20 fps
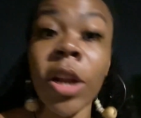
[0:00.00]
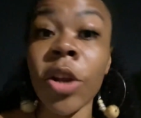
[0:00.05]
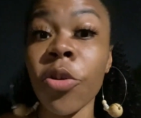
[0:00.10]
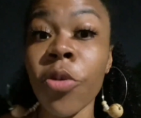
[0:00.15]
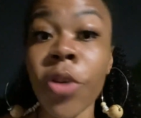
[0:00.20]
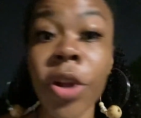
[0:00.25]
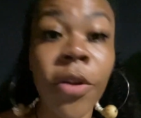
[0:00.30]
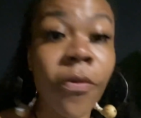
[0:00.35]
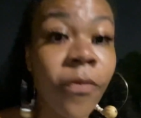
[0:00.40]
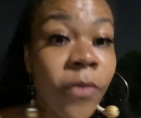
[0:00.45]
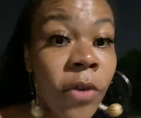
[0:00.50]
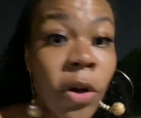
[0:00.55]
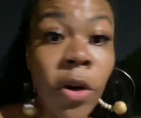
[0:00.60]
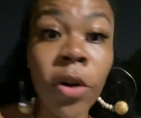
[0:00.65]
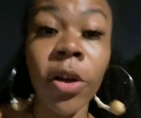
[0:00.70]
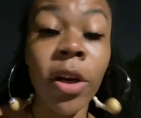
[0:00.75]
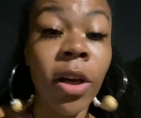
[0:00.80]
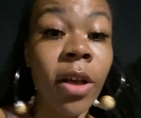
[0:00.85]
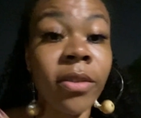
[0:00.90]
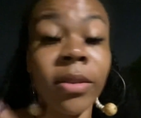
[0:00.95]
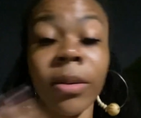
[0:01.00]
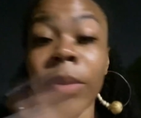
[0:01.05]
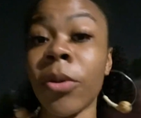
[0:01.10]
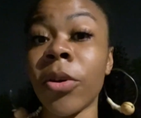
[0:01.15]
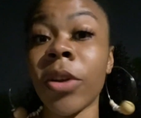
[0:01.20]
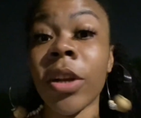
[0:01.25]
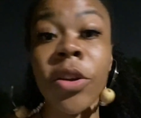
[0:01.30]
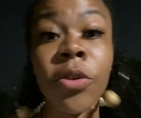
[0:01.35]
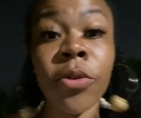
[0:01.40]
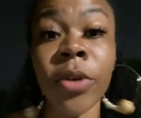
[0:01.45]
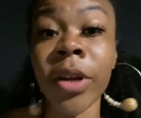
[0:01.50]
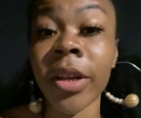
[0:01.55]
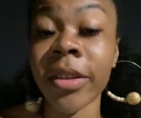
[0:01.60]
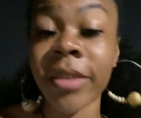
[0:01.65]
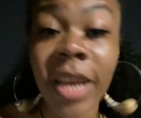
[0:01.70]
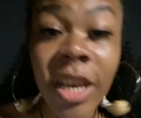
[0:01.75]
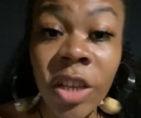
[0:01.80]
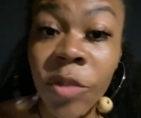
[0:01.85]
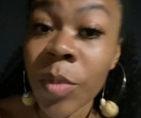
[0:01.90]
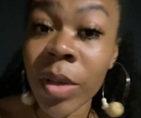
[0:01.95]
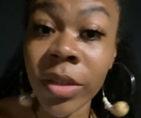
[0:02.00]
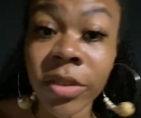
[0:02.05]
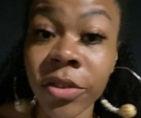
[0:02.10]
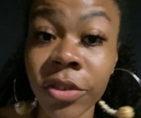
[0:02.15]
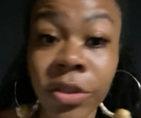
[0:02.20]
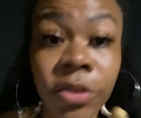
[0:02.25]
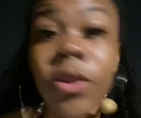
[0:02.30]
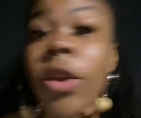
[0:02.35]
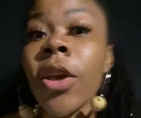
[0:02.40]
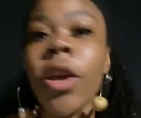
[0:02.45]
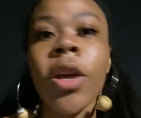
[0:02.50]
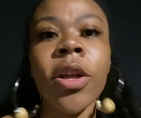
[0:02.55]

ignore your phone calls and I'm going to ignore your text messages.